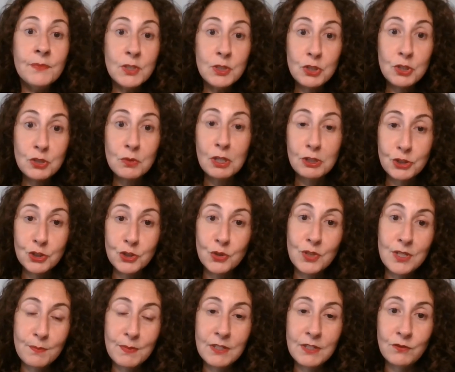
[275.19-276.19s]
you are
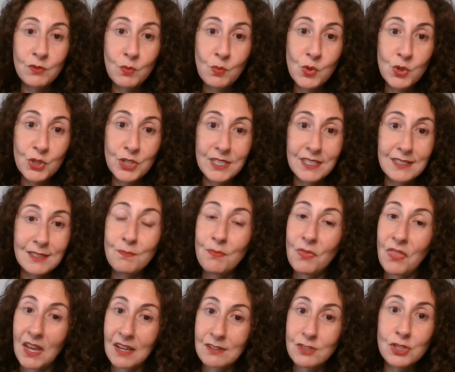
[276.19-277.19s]
sure to be rewarded
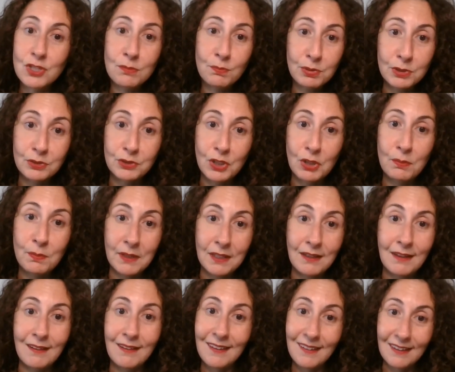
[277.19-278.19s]
thanks to Pluto
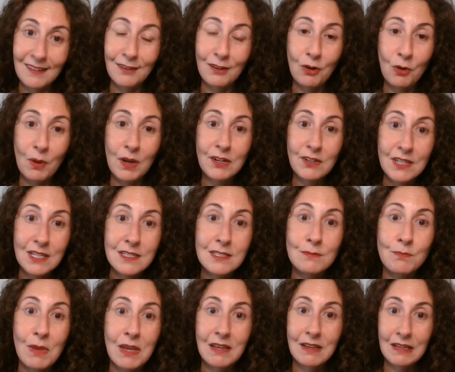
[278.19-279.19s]
being in
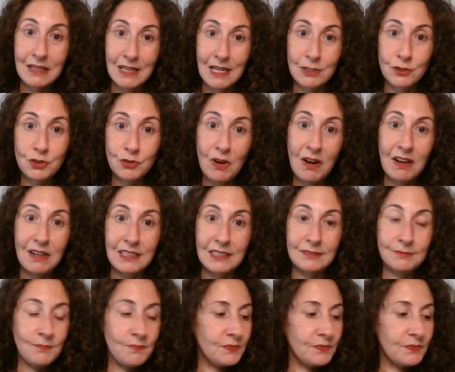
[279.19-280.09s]
Aquarius, making that trine.